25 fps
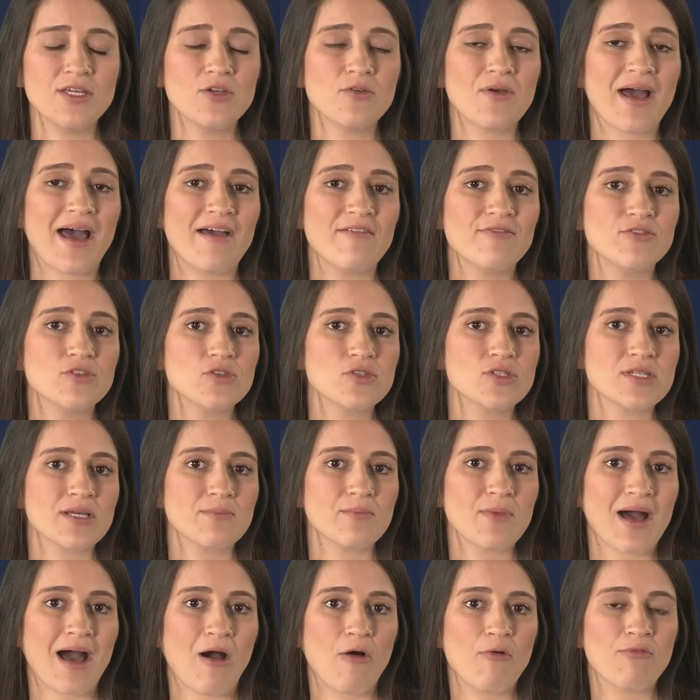you have to
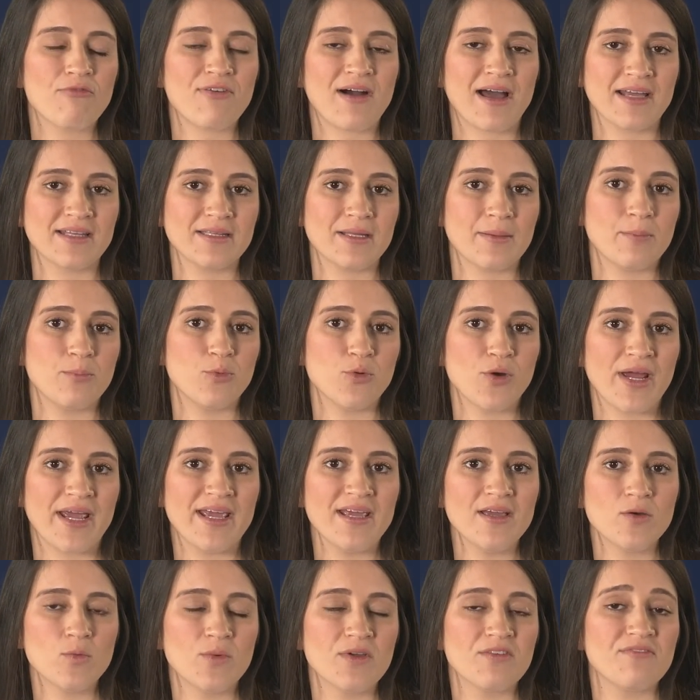somehow find a
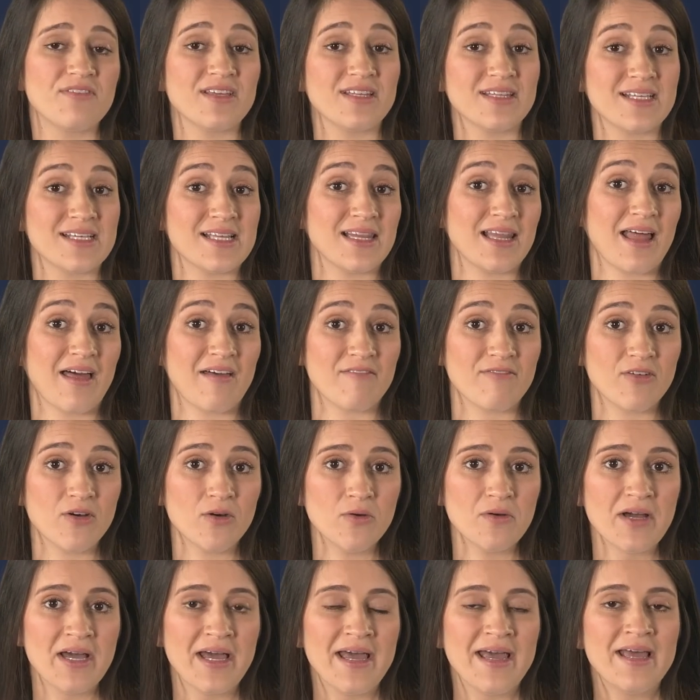break within the
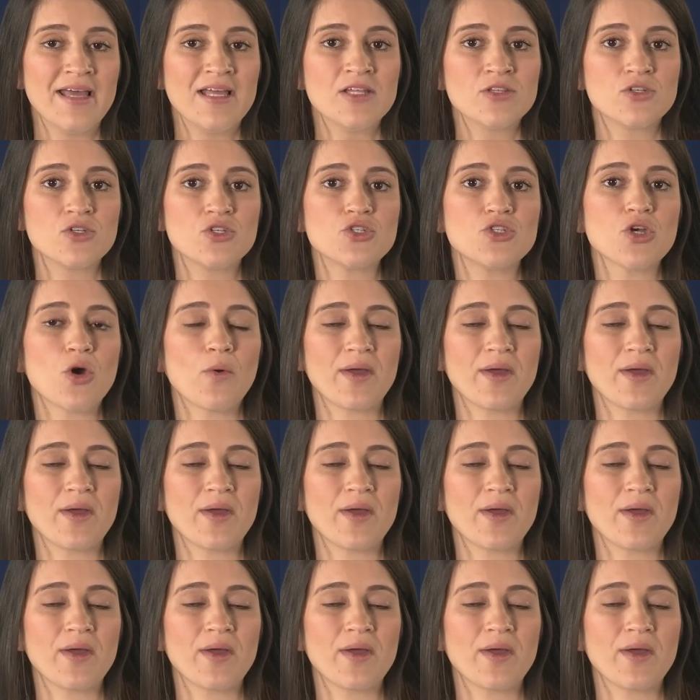level to show